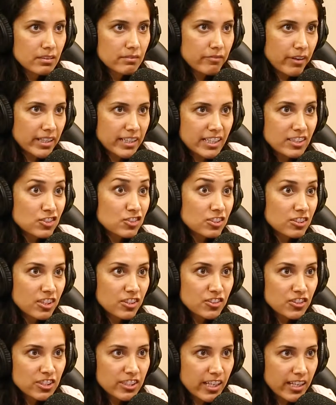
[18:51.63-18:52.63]
financial
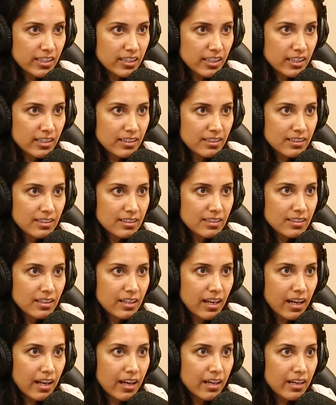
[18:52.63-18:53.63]
undertaking.
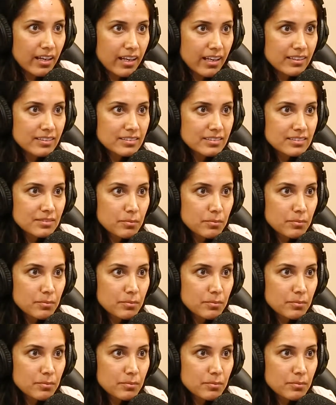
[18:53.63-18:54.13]
And